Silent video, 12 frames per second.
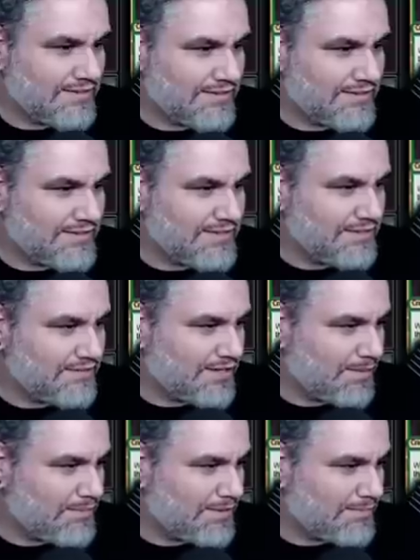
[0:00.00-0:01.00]
Let's see if
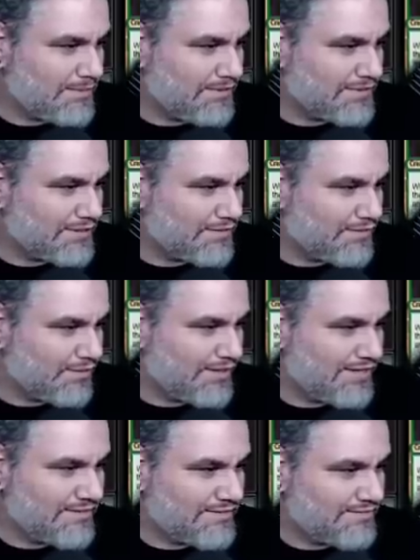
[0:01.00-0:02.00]
top deck mode is good for
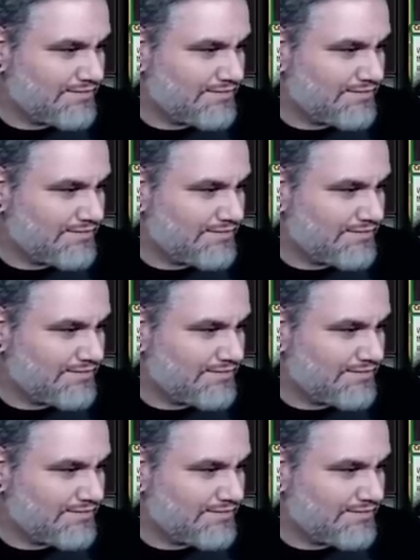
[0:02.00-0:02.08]
you.